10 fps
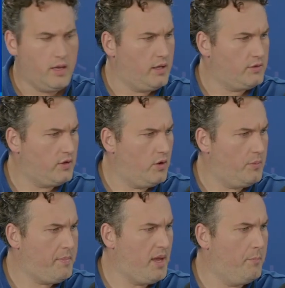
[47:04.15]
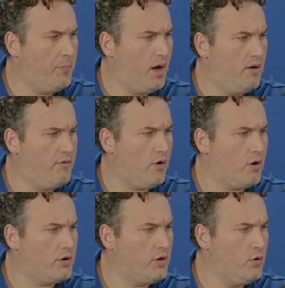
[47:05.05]
And so maybe above
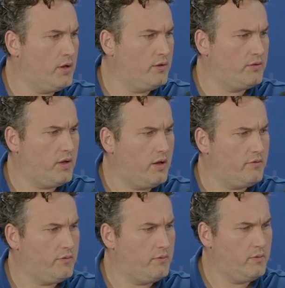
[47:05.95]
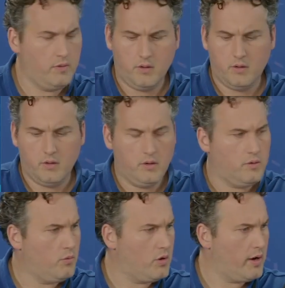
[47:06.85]
our token stuff,
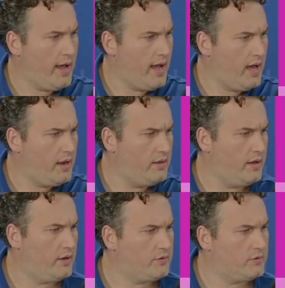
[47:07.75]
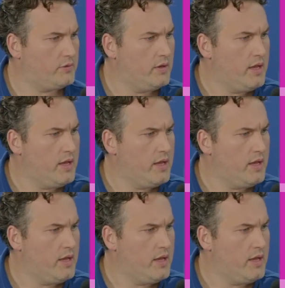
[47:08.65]
we're going to add this.